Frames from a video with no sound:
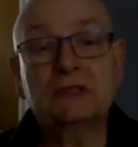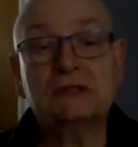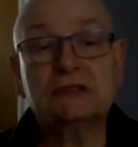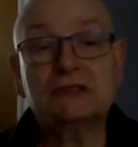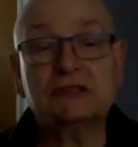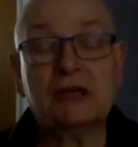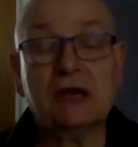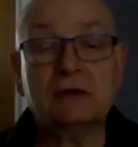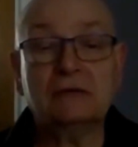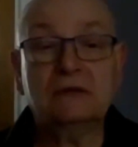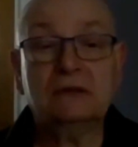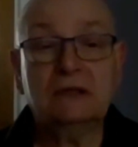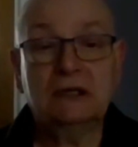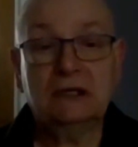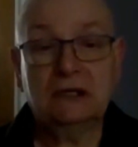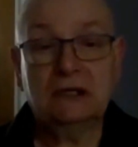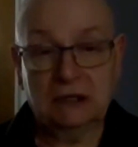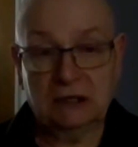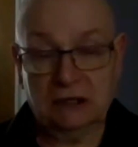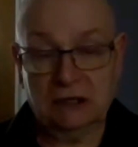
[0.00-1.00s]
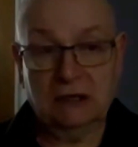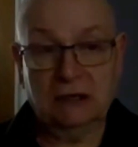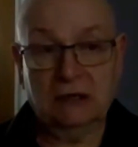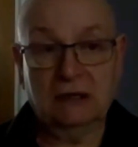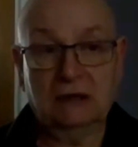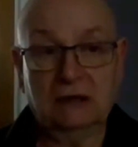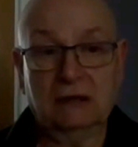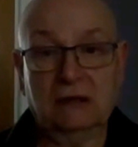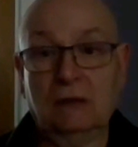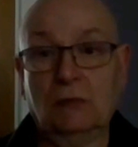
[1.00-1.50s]
So
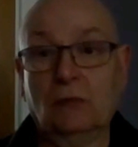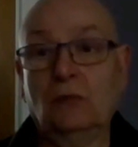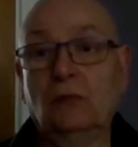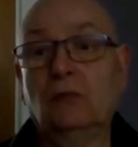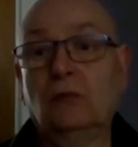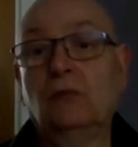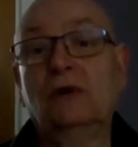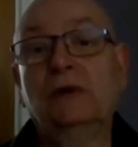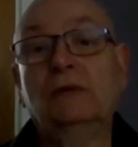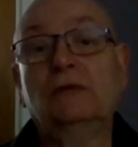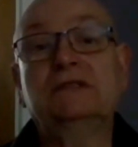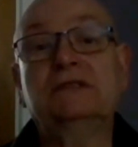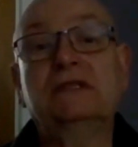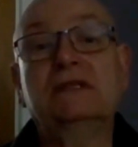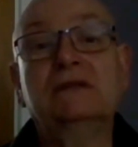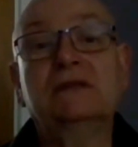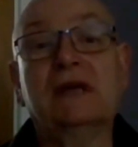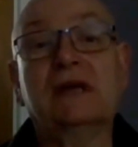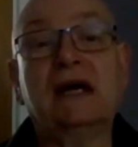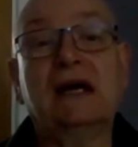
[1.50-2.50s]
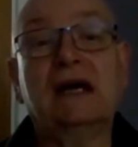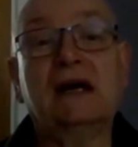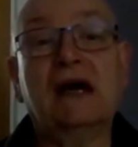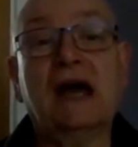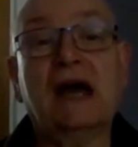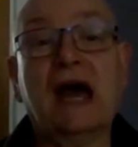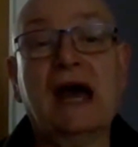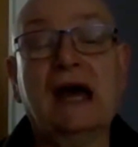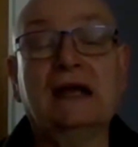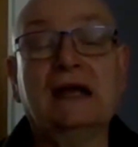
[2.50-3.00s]
we would do that
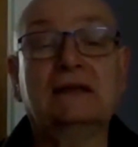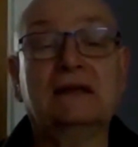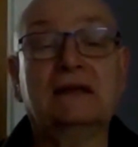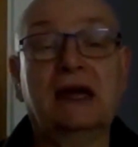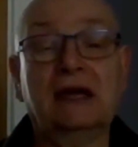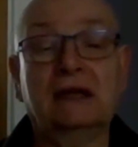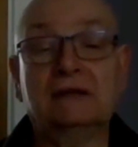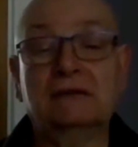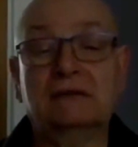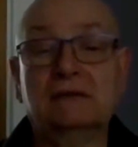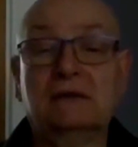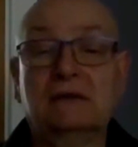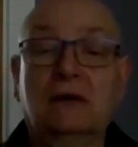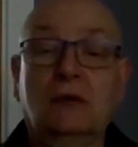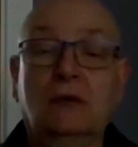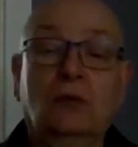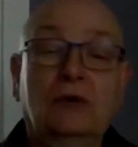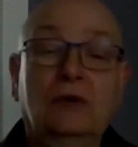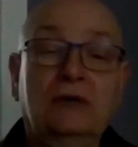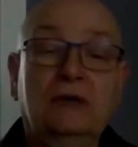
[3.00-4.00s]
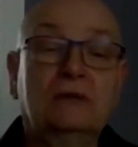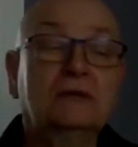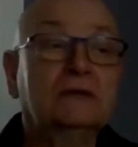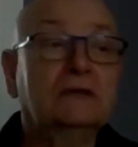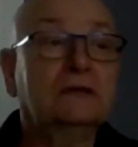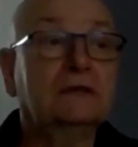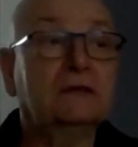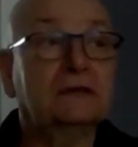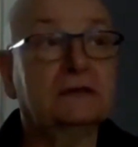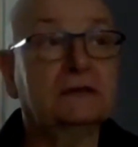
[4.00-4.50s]
and then we
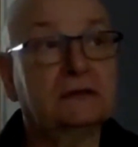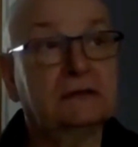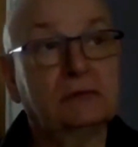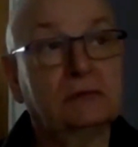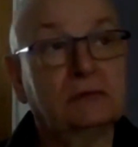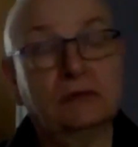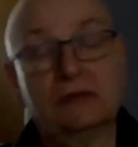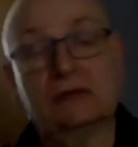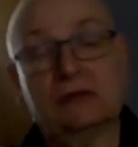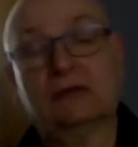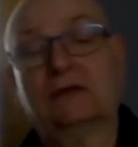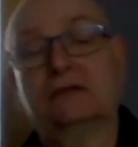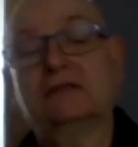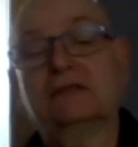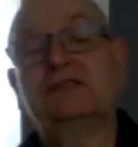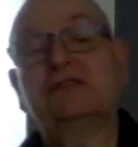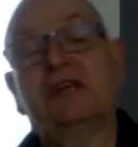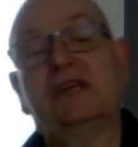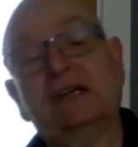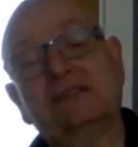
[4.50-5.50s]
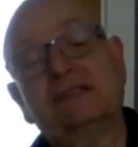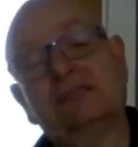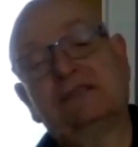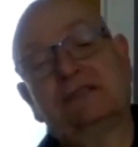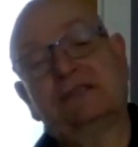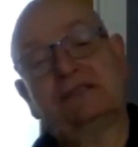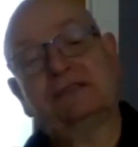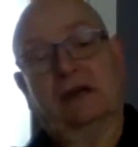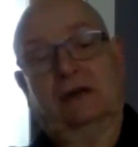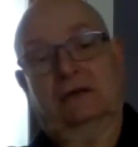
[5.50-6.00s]
would work on the
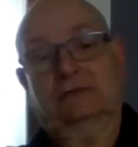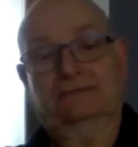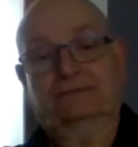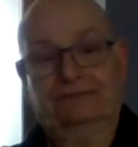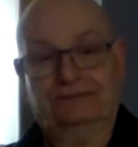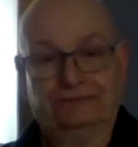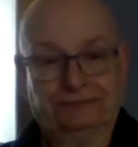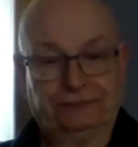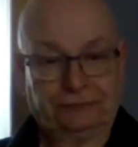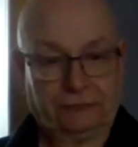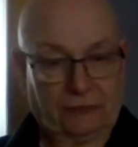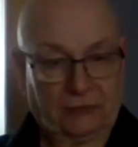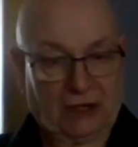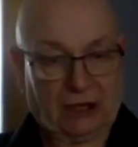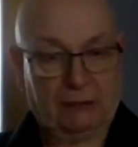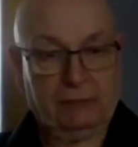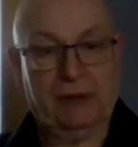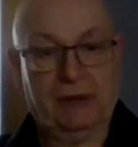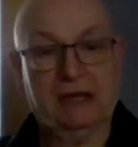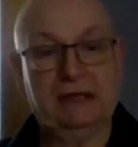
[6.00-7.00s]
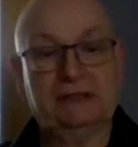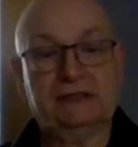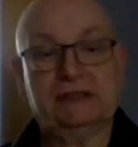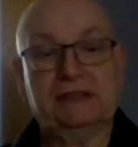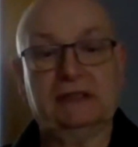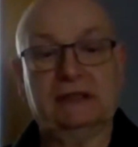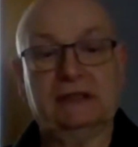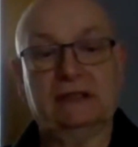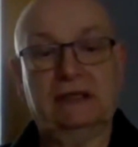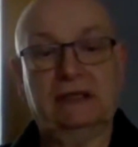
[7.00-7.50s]
chest. So
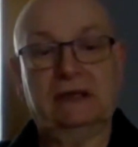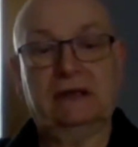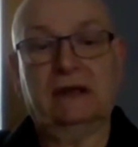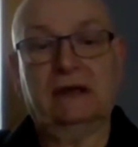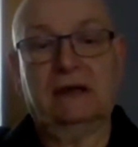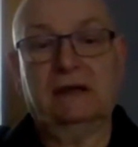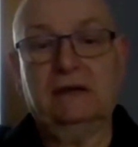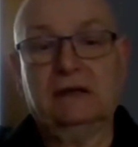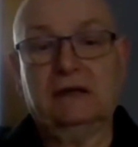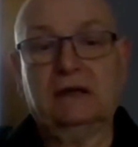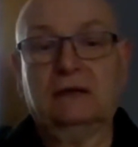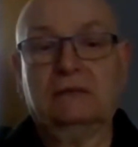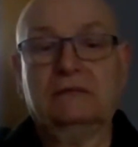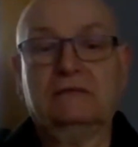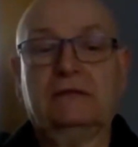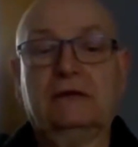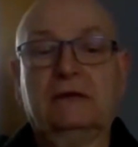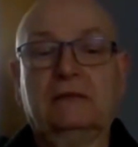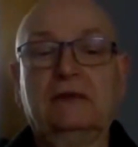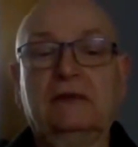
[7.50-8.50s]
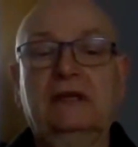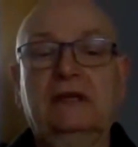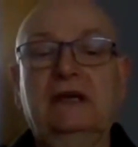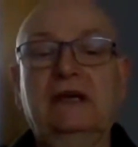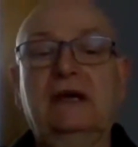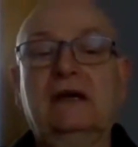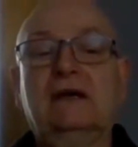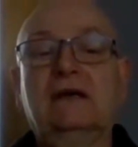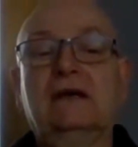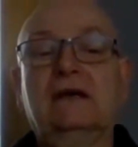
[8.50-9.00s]
basically you come from
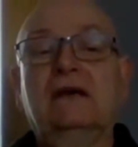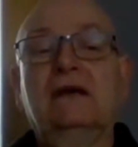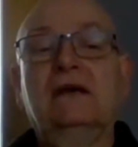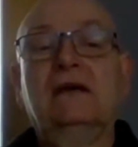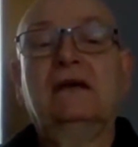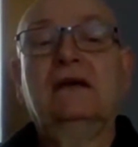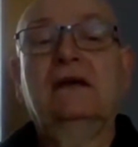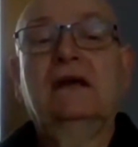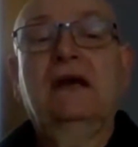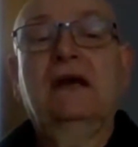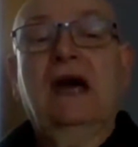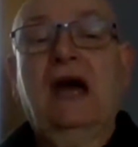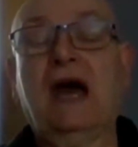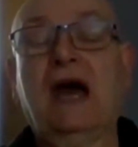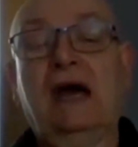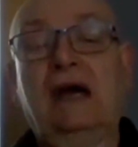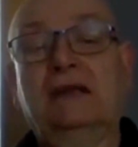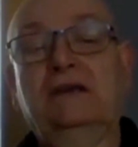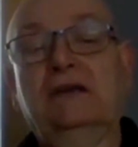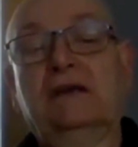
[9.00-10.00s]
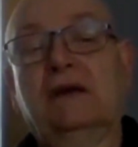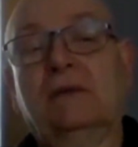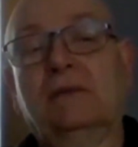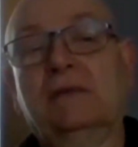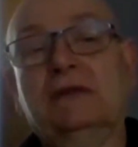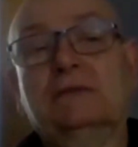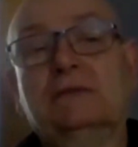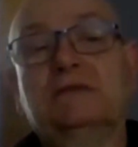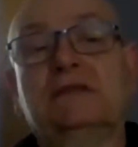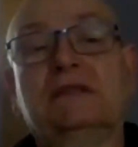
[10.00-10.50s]
here and you're
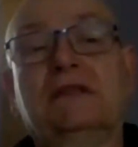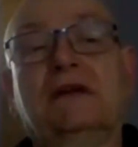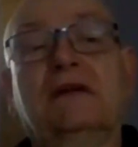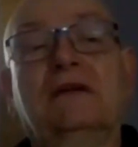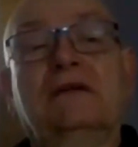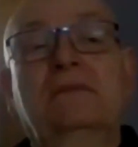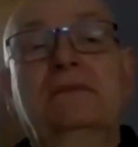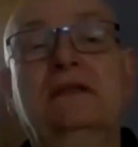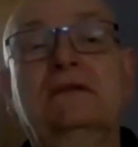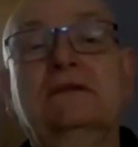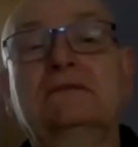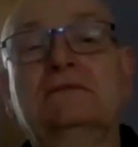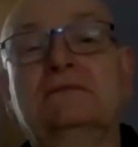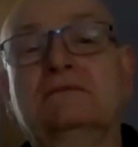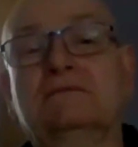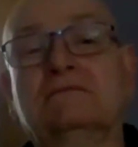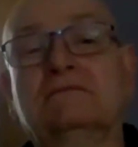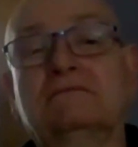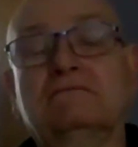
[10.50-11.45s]
coming up to the collarbone.